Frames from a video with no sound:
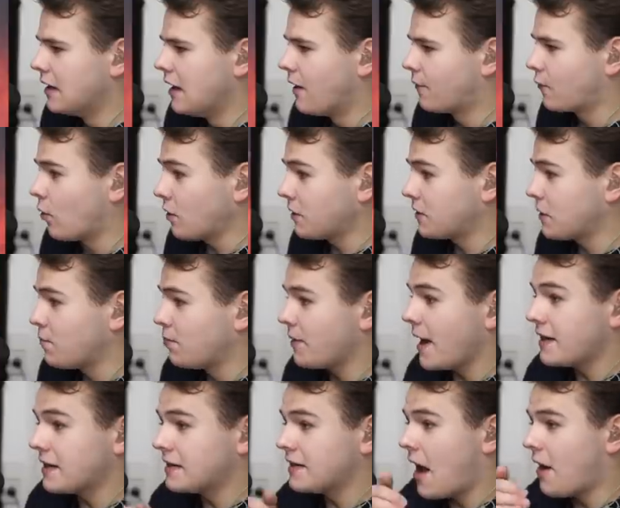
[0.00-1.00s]
Of course, the
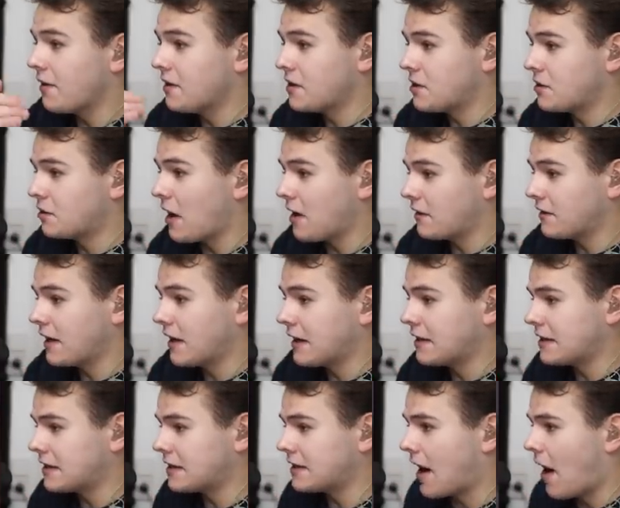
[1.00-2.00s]
plate is now destructing
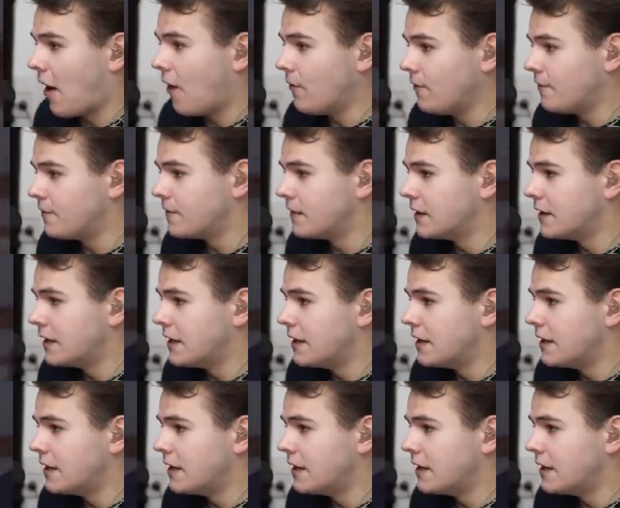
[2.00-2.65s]
itself